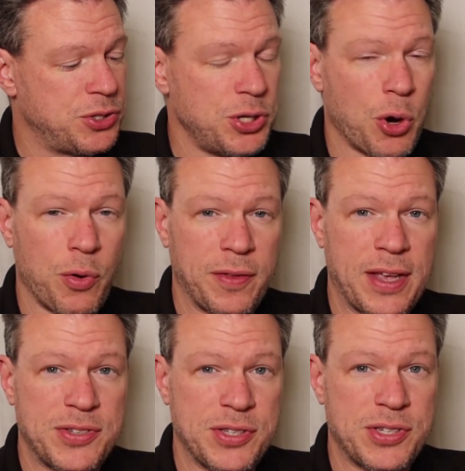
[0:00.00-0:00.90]
the O-ring
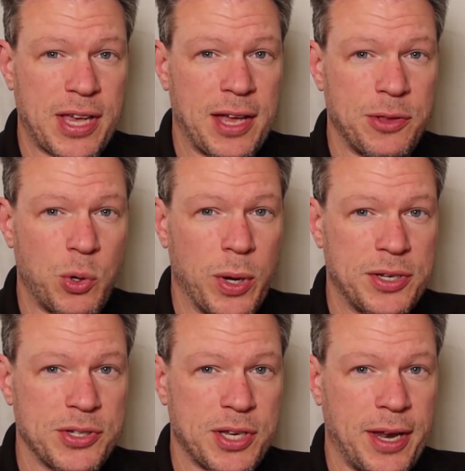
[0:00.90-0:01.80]
that's inside the quick
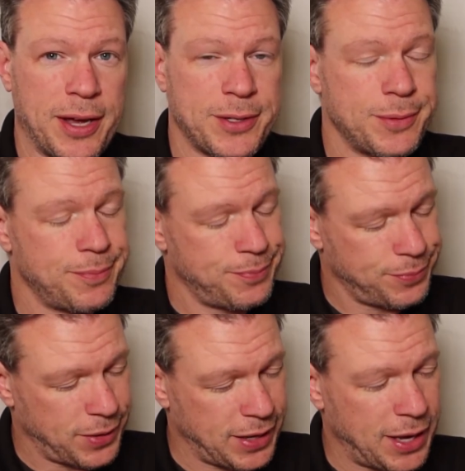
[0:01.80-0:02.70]
disconnect.
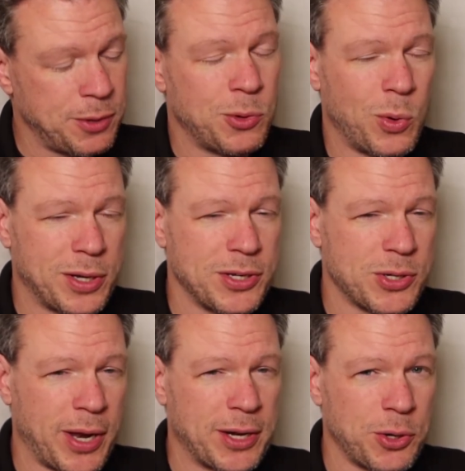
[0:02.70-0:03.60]
Again, quick
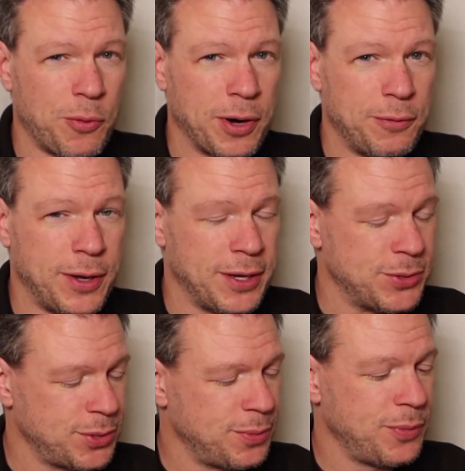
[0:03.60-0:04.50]
disconnect O-ring
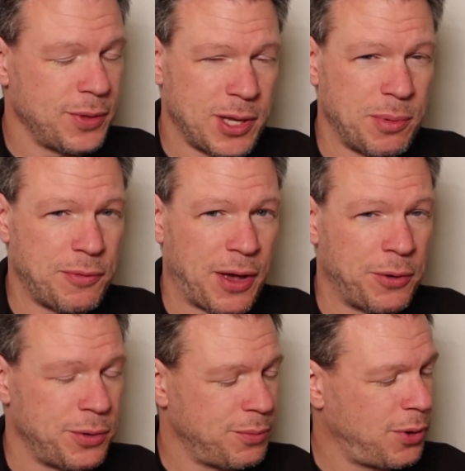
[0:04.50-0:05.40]
fittings can be
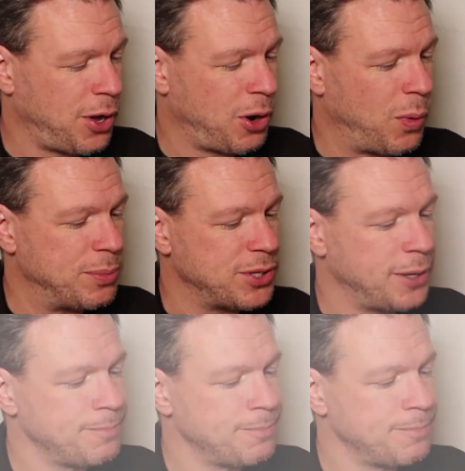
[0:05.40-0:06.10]
found on our website.